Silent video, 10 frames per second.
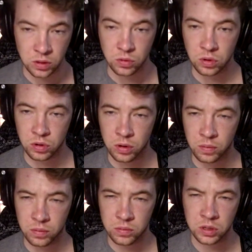
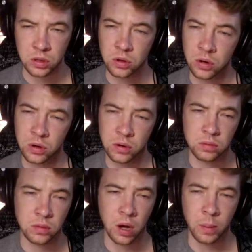learn
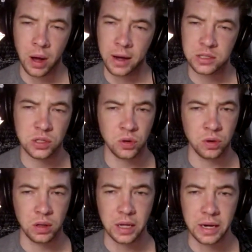a box or a
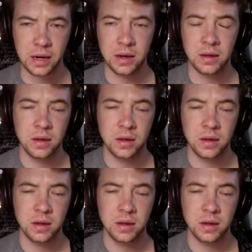lick,